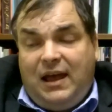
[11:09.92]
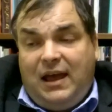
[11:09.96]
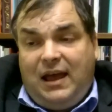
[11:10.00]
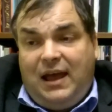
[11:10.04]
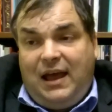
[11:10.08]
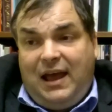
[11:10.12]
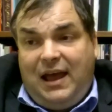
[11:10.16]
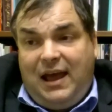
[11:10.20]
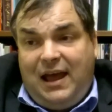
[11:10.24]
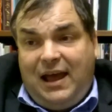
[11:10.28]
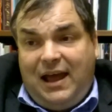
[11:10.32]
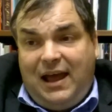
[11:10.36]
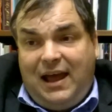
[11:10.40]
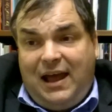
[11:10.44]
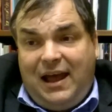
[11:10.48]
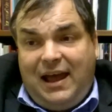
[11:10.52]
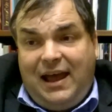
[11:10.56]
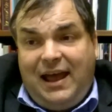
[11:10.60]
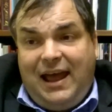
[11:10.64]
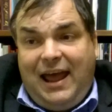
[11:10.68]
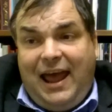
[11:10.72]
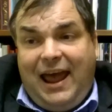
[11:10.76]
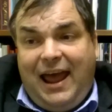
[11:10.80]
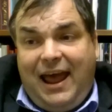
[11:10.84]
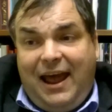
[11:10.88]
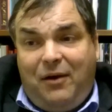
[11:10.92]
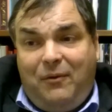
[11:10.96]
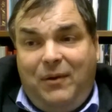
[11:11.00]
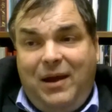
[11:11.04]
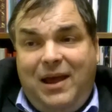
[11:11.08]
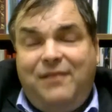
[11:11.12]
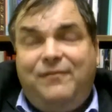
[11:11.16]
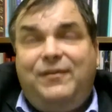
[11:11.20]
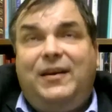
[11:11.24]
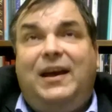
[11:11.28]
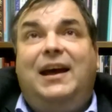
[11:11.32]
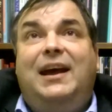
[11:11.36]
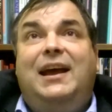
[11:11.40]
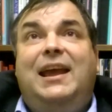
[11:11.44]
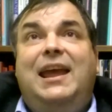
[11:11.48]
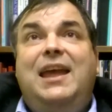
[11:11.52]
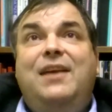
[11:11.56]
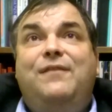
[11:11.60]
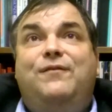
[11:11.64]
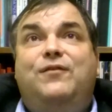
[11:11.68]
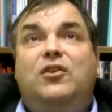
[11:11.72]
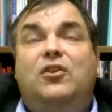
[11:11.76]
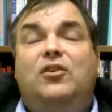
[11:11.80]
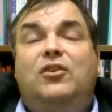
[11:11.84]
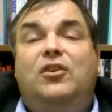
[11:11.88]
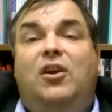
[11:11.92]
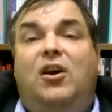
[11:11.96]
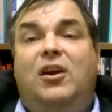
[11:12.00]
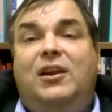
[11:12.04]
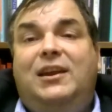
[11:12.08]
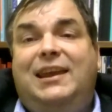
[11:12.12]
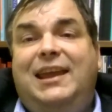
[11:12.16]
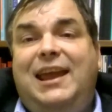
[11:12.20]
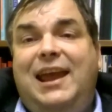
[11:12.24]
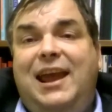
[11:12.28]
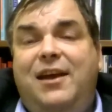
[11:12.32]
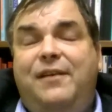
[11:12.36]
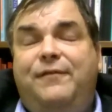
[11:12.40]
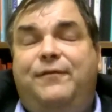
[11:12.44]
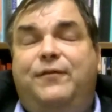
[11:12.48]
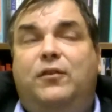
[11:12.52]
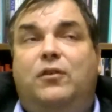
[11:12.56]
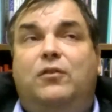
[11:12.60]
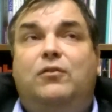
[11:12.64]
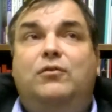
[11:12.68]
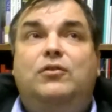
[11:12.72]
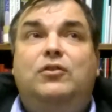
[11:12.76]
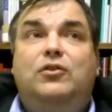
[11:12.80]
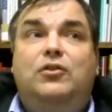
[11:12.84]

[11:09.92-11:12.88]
Uh, however, if you're not careful,